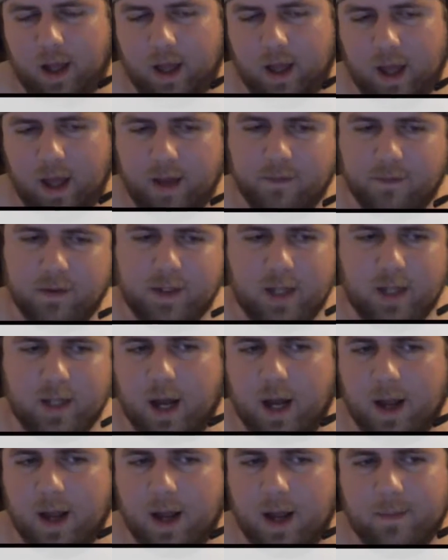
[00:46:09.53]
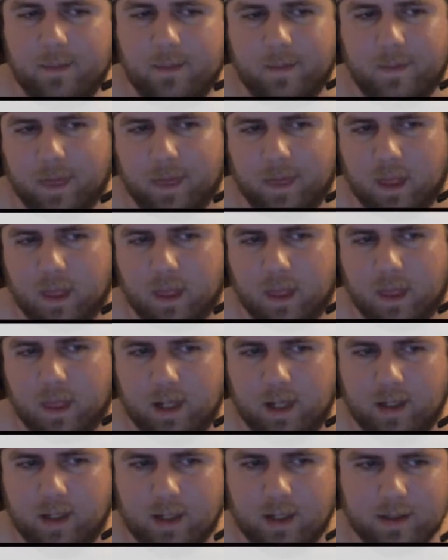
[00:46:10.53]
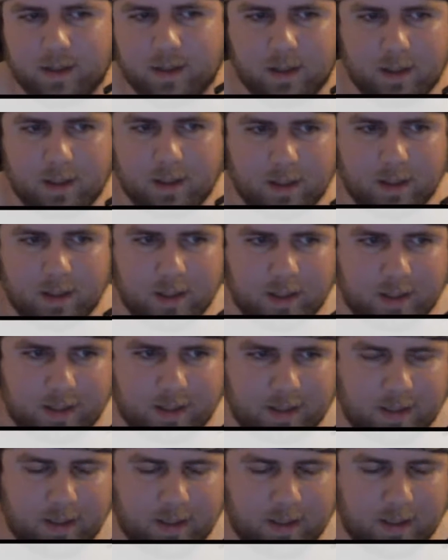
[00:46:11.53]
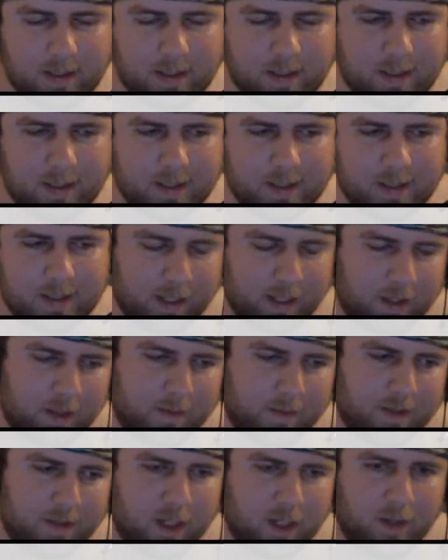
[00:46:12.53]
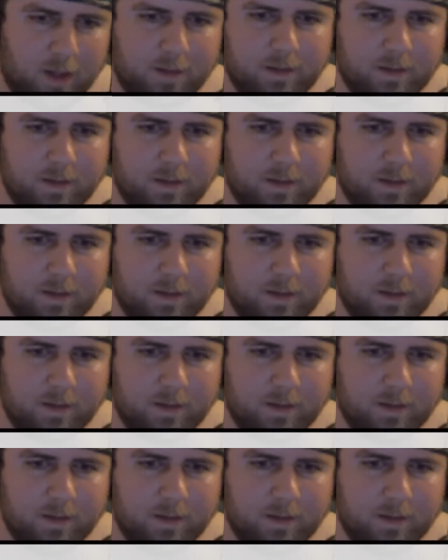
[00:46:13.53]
every time. It doesn't stick themselves